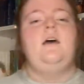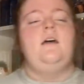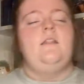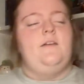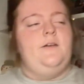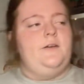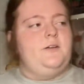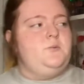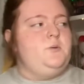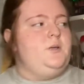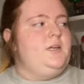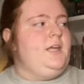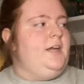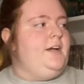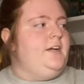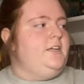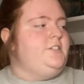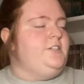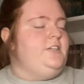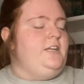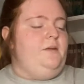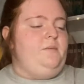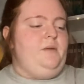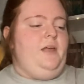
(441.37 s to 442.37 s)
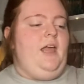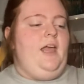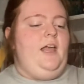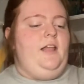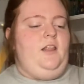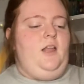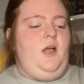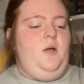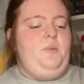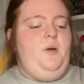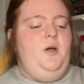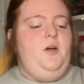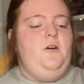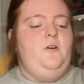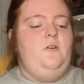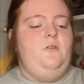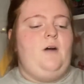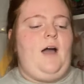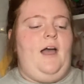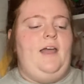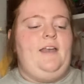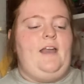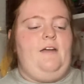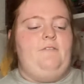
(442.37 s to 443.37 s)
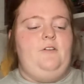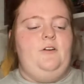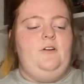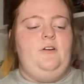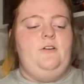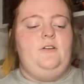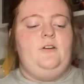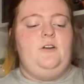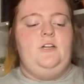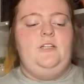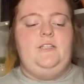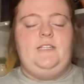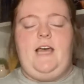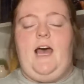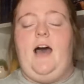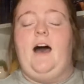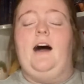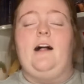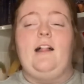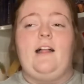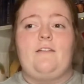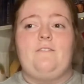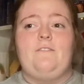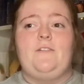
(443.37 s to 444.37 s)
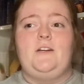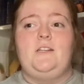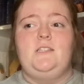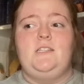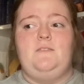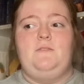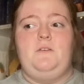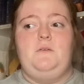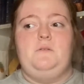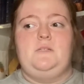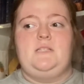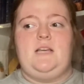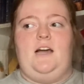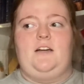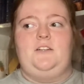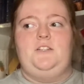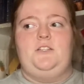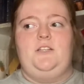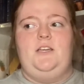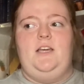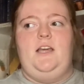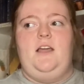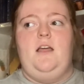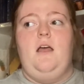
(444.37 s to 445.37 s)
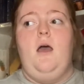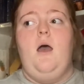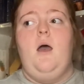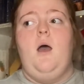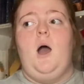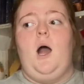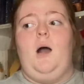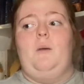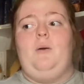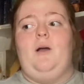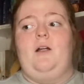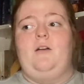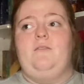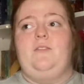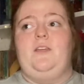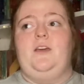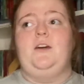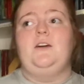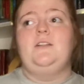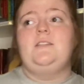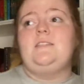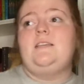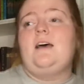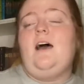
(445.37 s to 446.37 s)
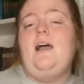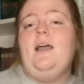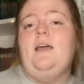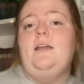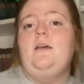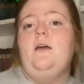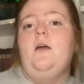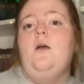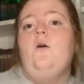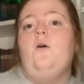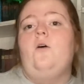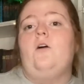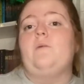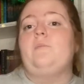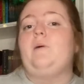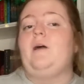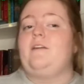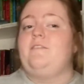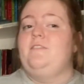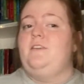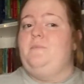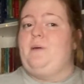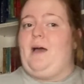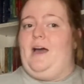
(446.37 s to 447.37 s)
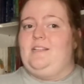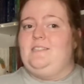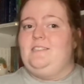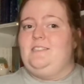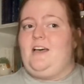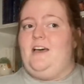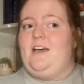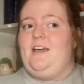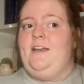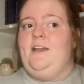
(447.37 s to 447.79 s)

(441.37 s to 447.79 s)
There was one character named Caleb who I never could tell at first if he was actually a part of the good side or part of the bad side.